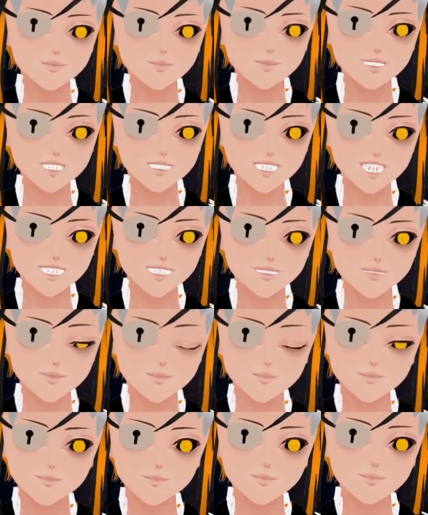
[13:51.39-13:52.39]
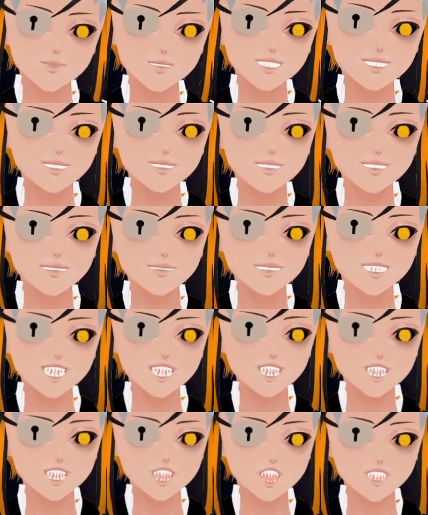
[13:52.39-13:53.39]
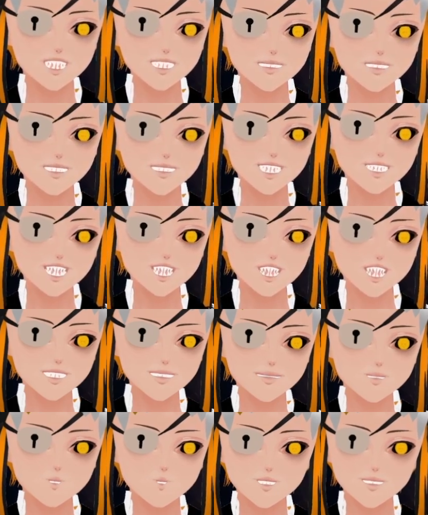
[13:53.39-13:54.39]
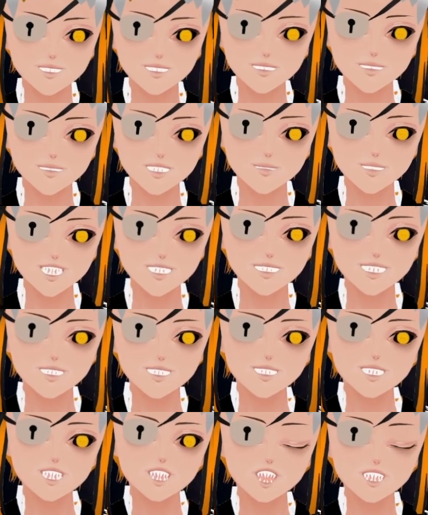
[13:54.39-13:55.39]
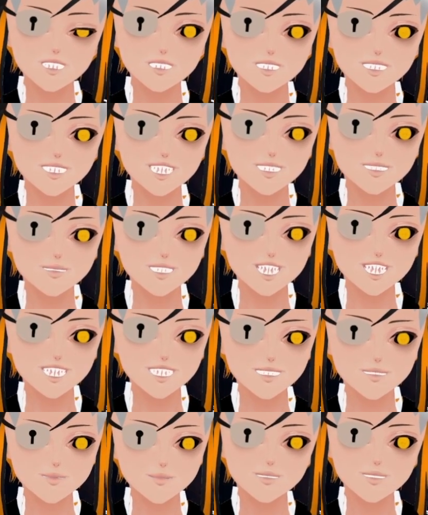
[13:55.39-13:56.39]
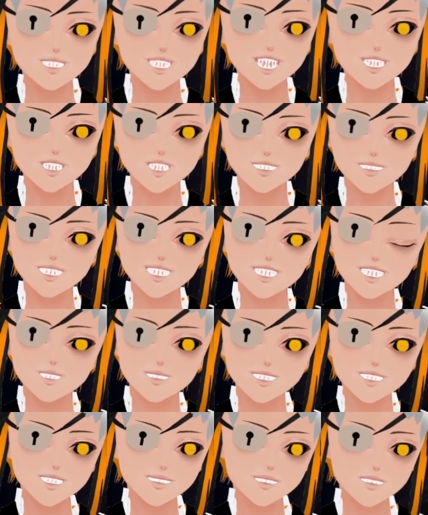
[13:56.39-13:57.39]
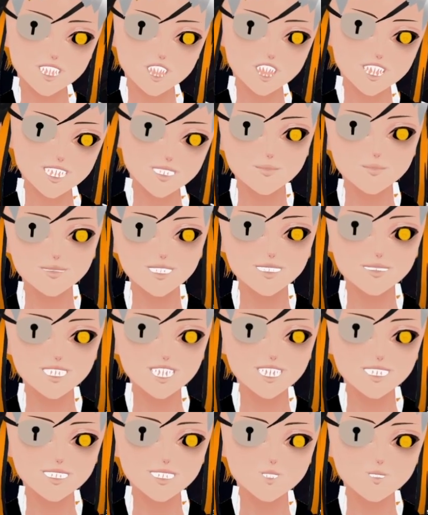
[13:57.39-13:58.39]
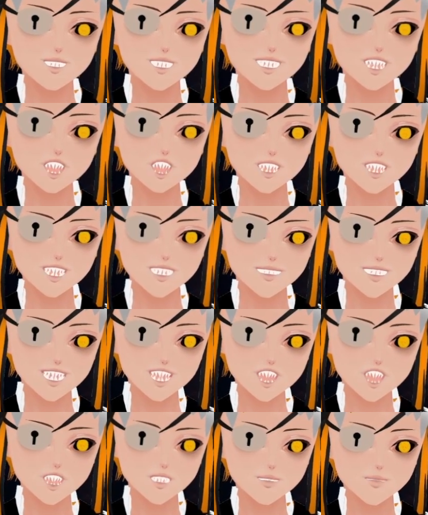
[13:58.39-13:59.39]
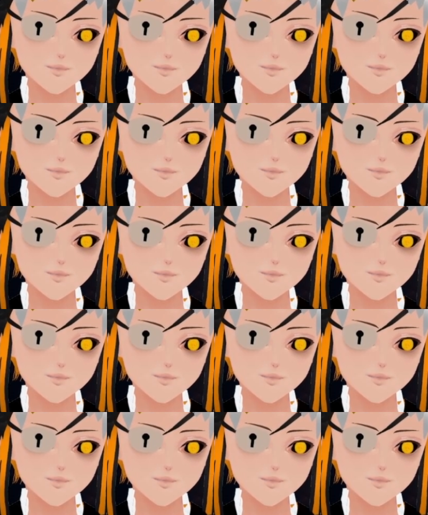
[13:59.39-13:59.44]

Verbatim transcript: I'm uh, if it's that portrait, I'm assuming there probably are Death Knight. I mean, they could be Rogue. Death Knight is common though.